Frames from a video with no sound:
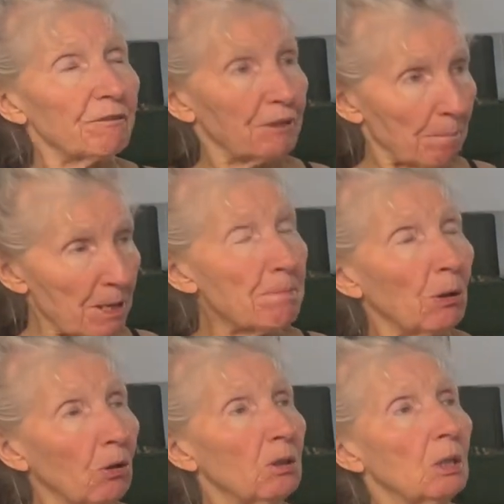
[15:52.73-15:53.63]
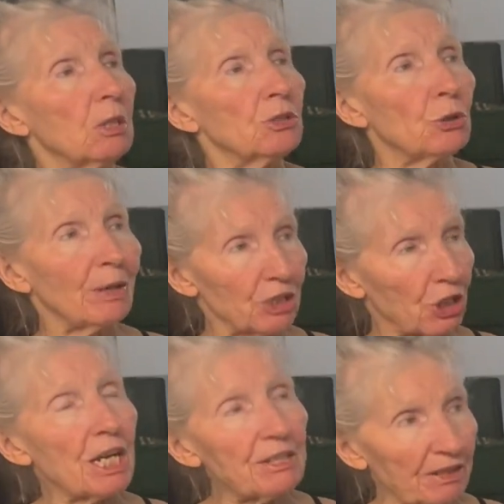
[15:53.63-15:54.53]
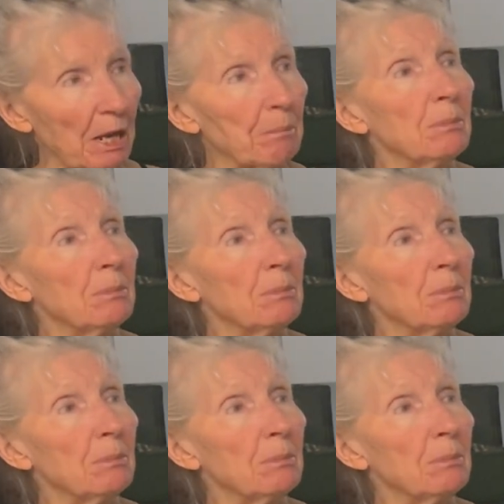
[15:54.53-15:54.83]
to people to educate them